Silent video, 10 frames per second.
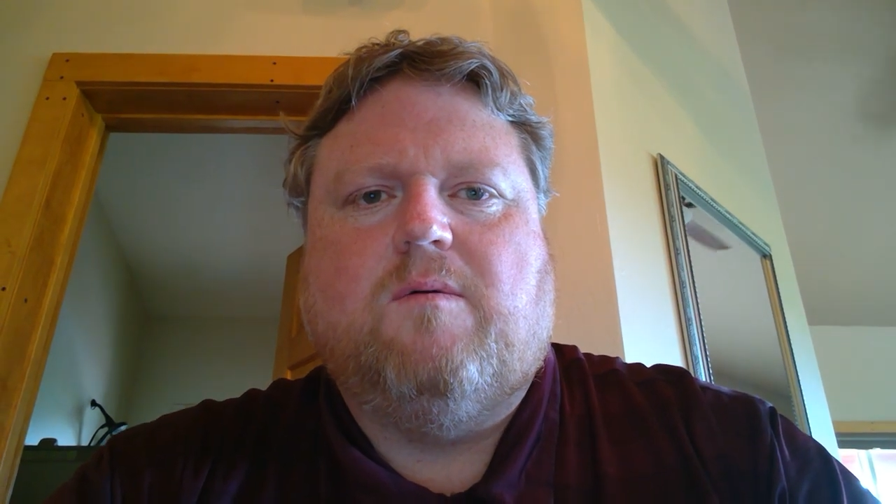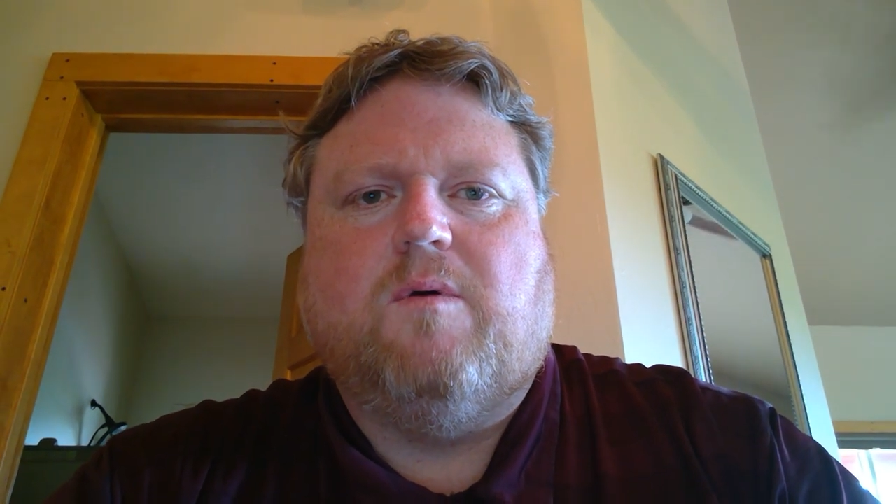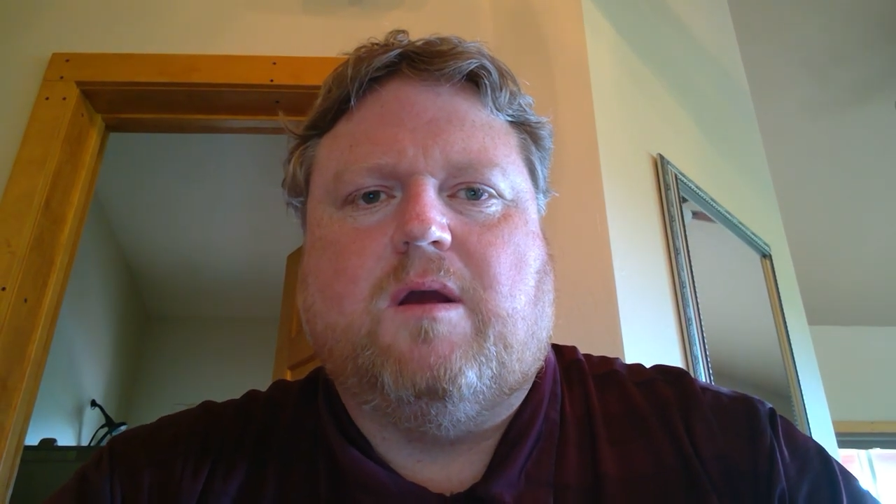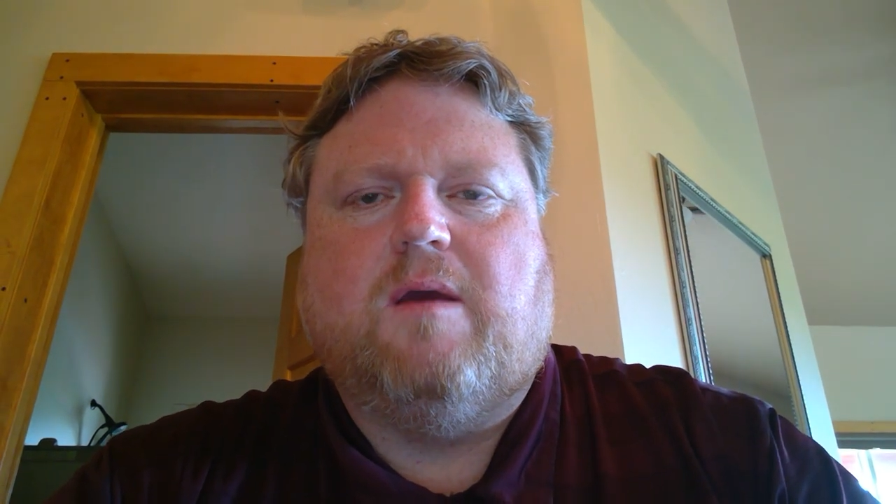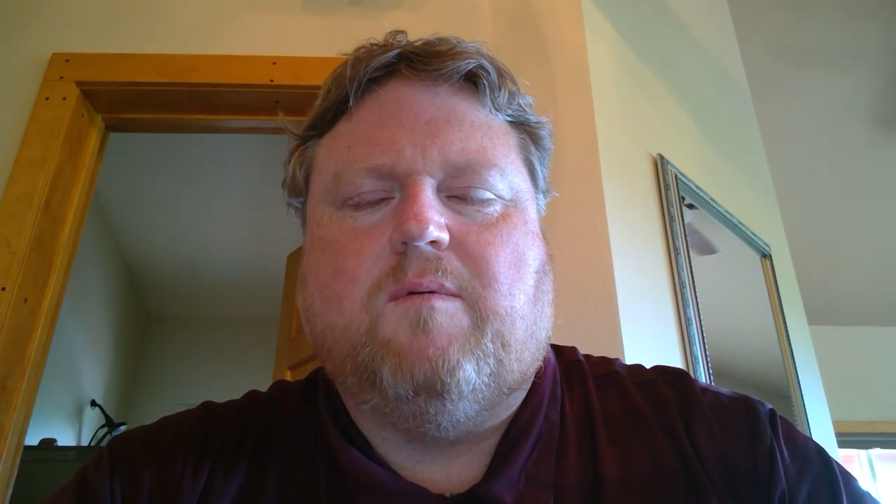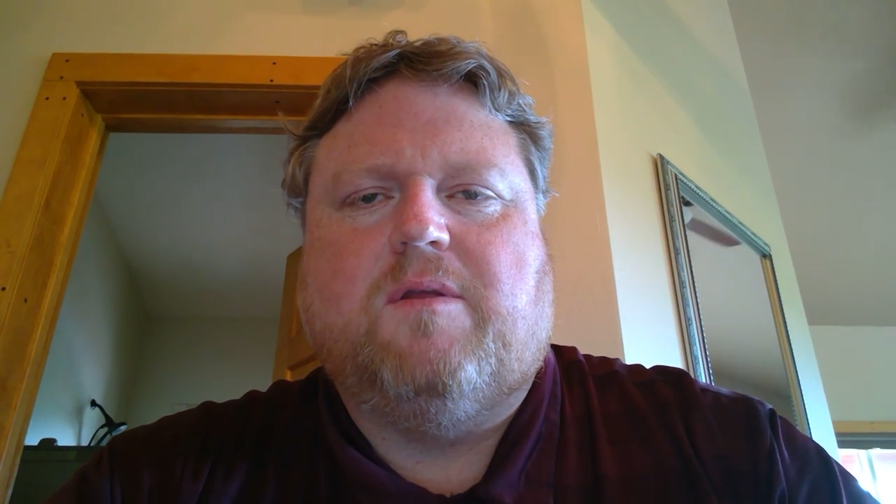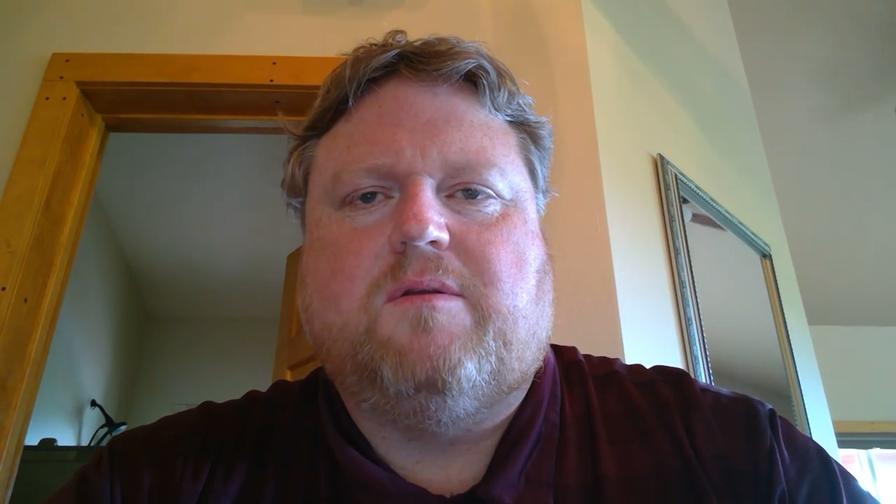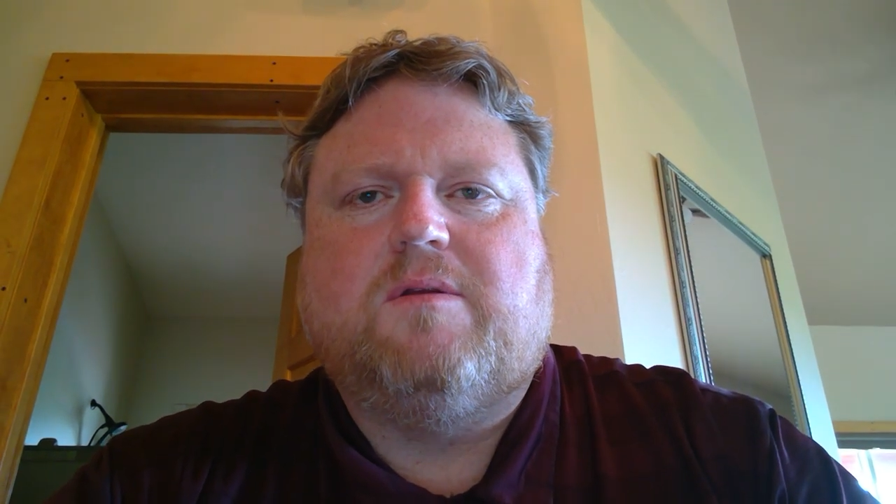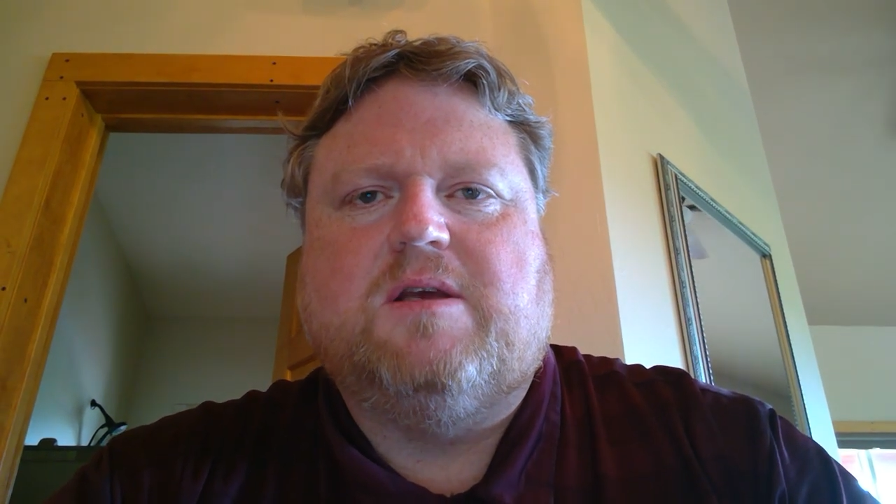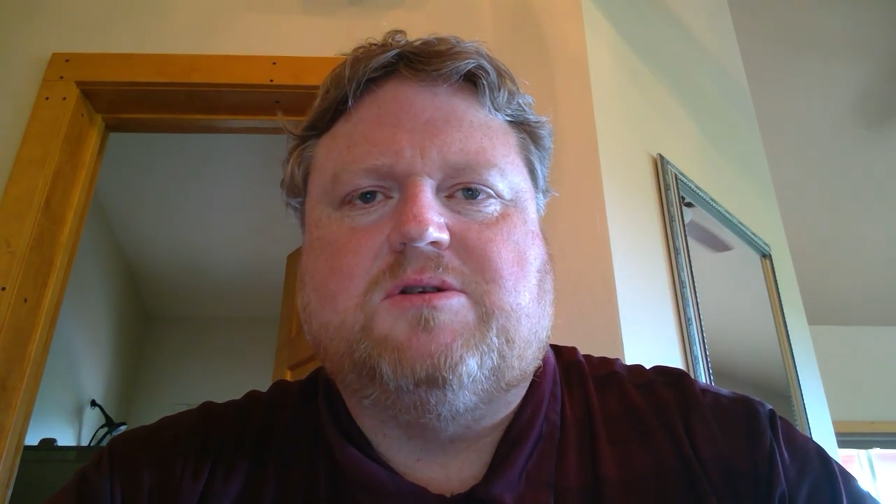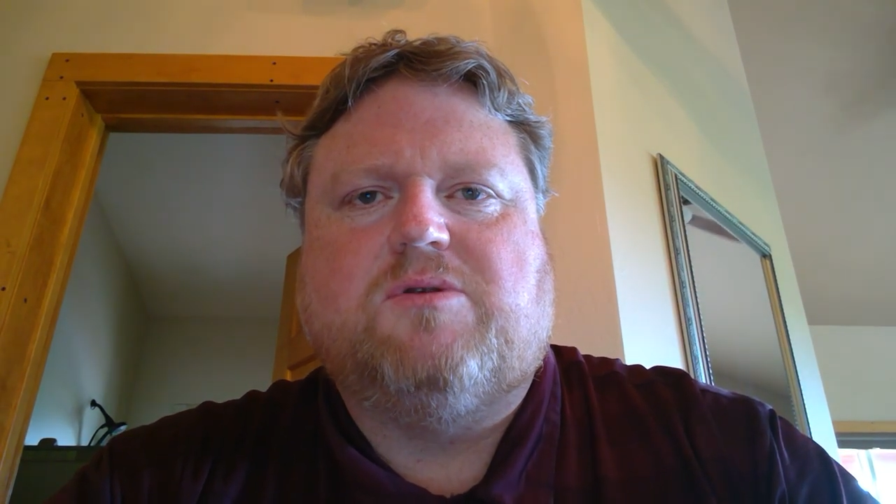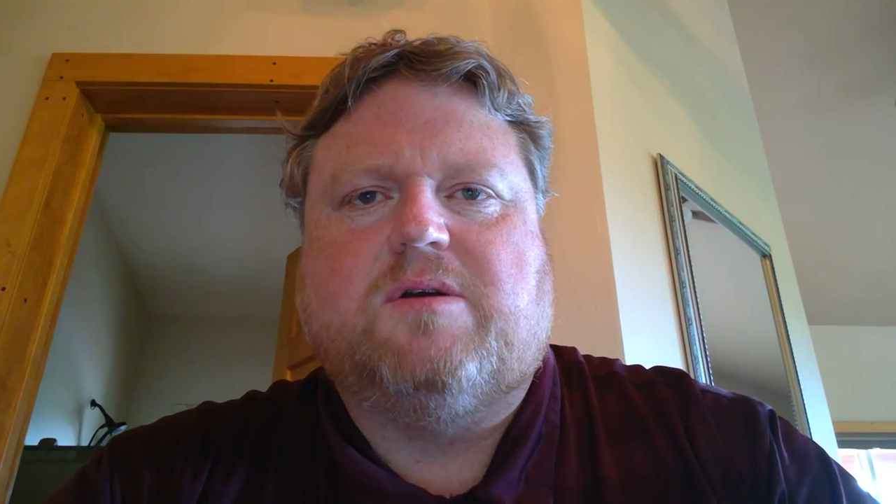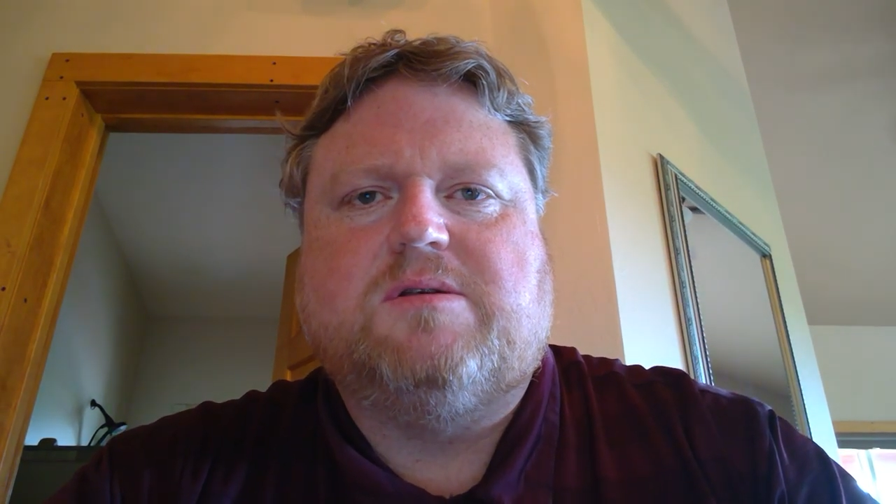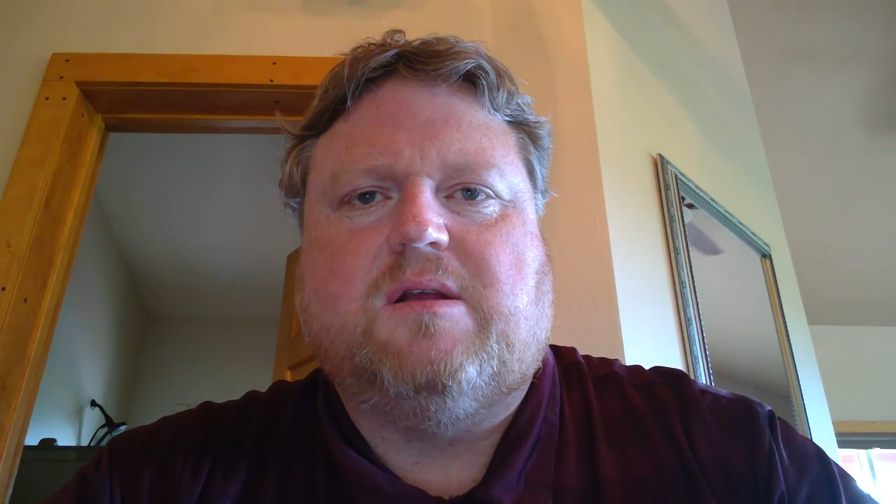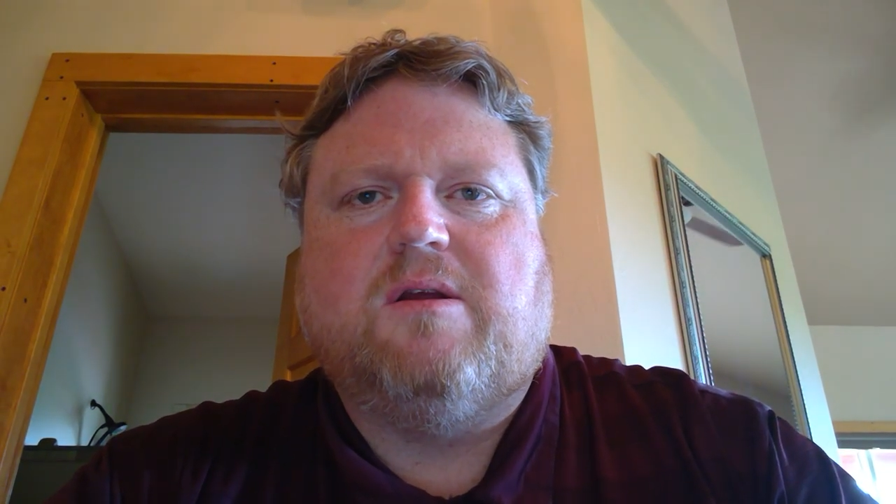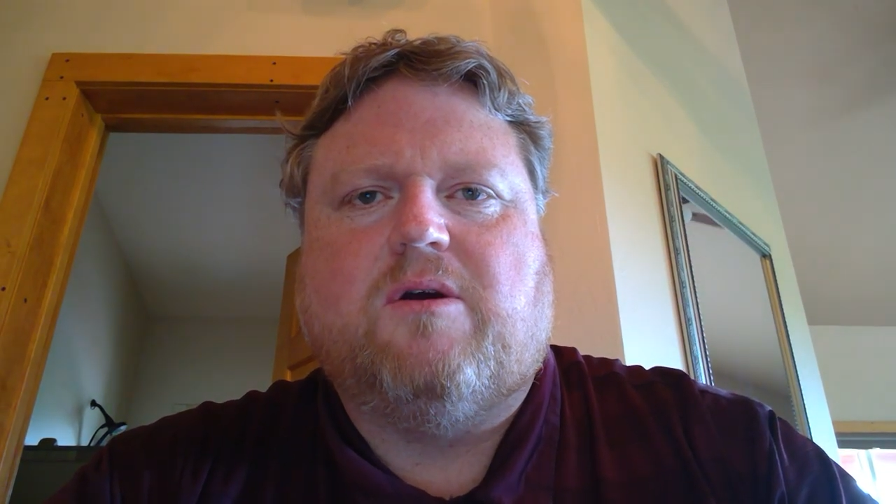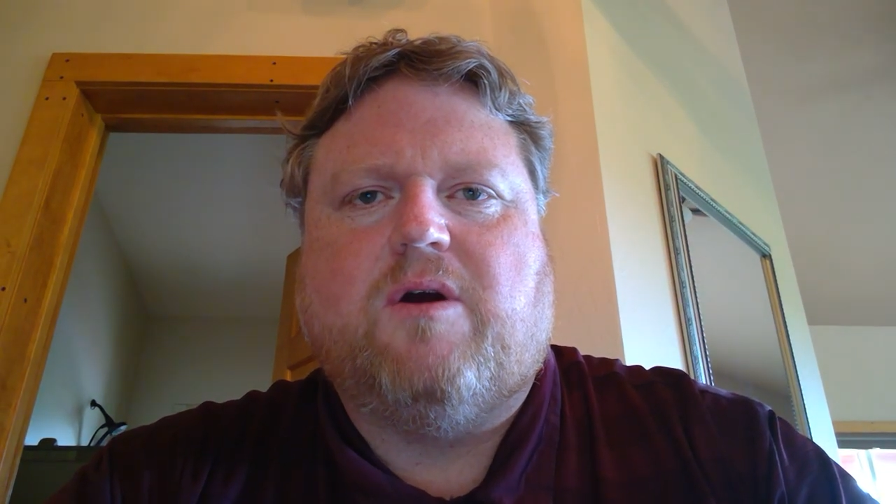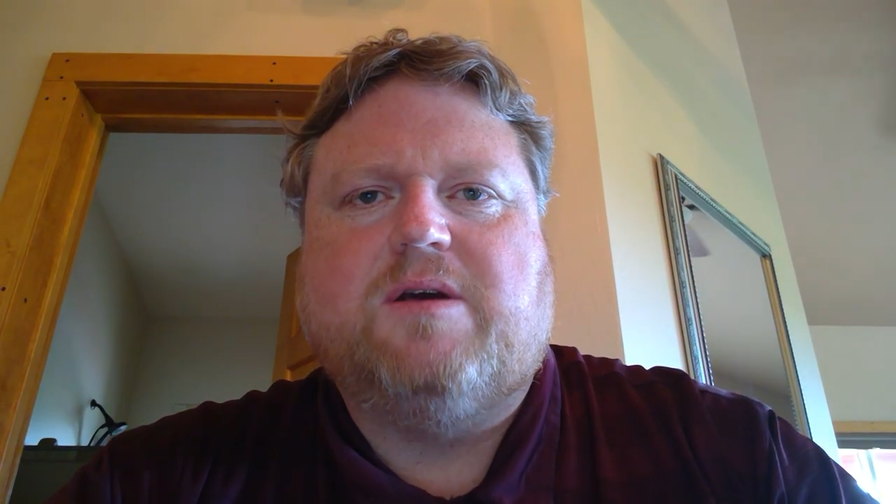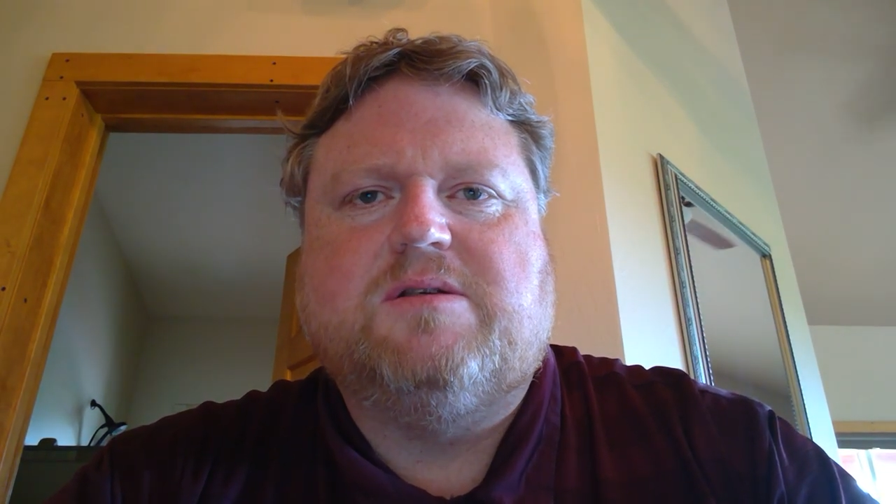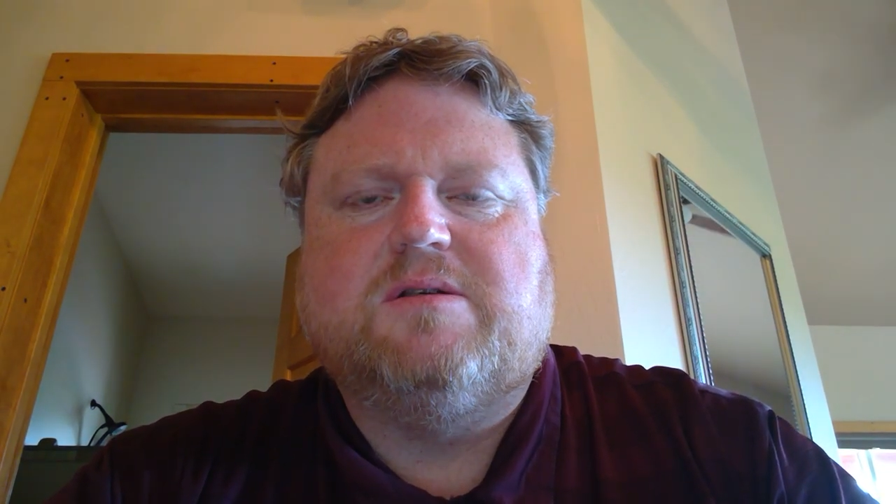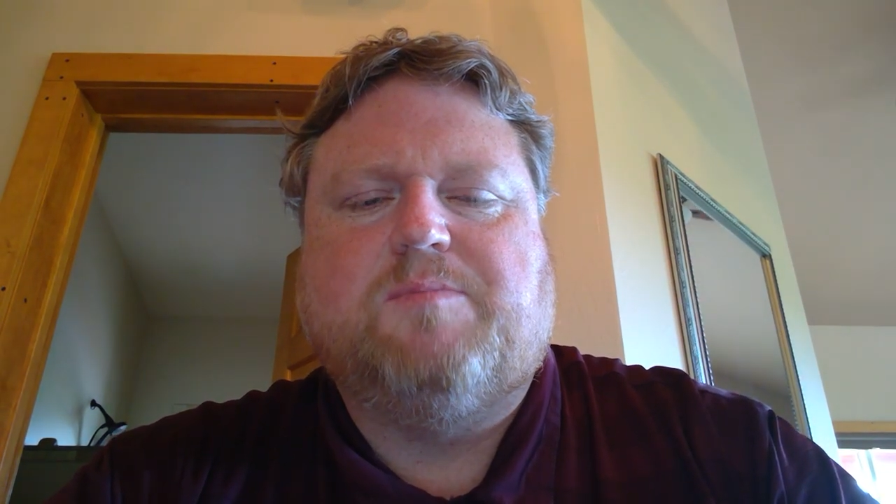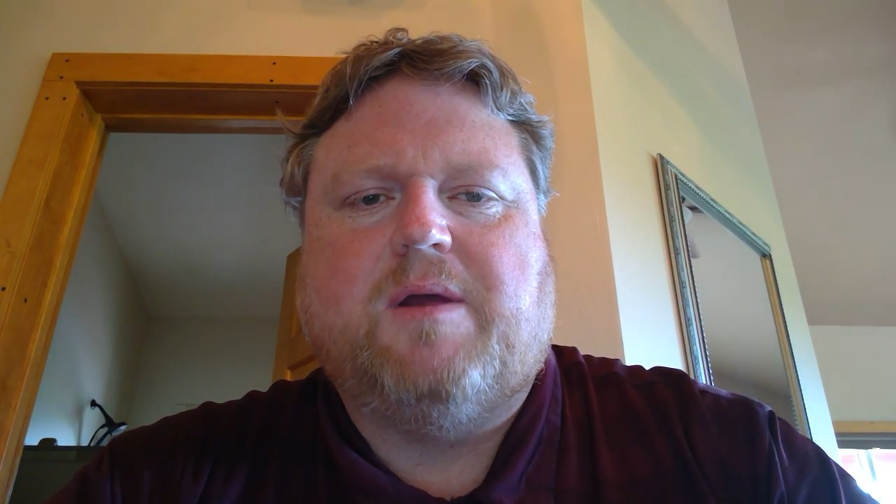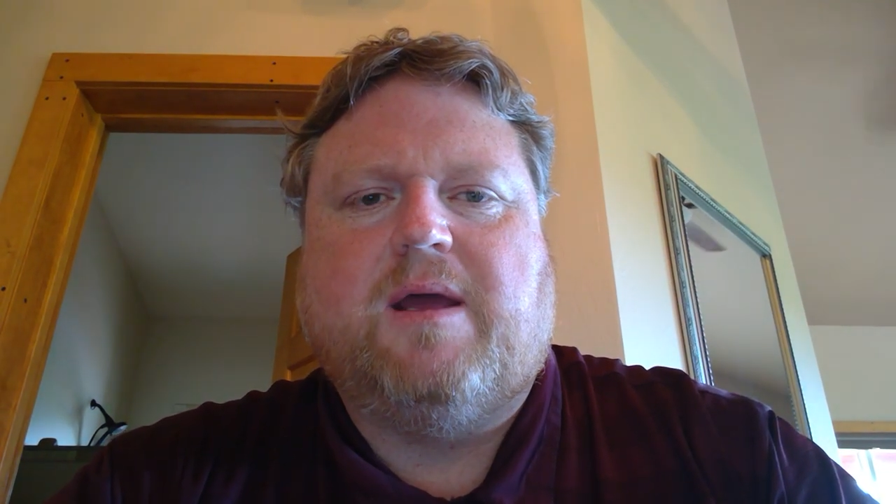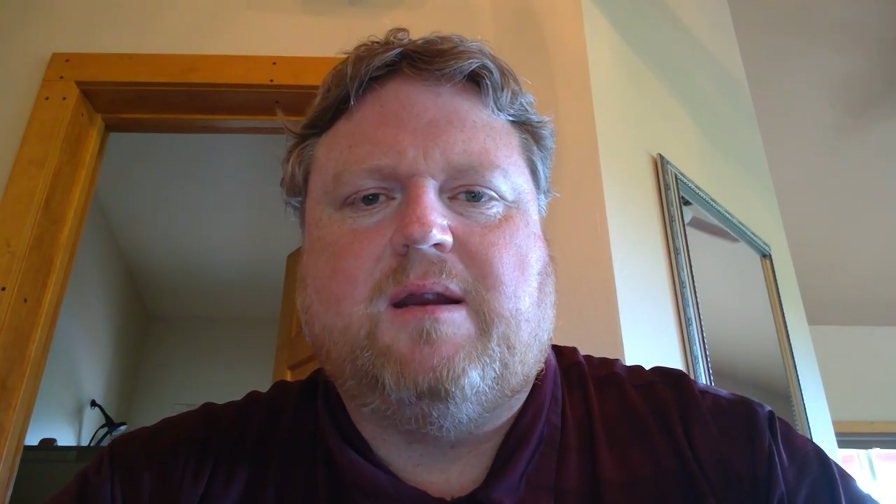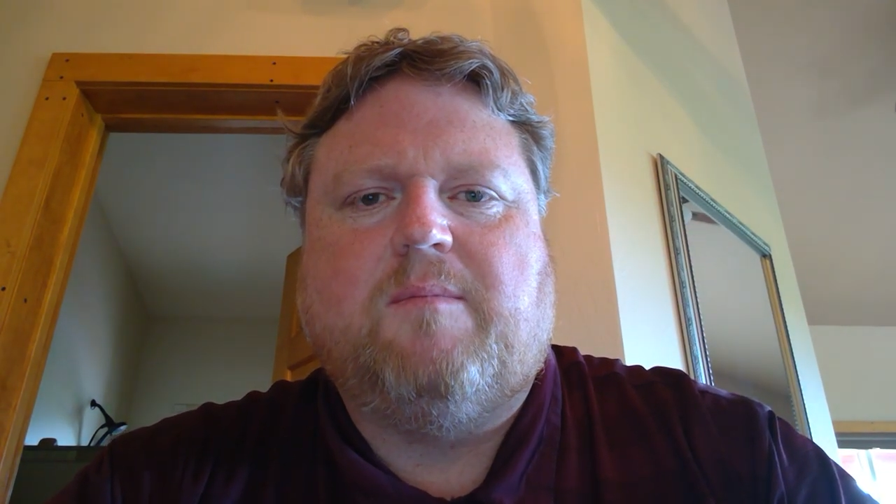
working with districts in their crisis plan.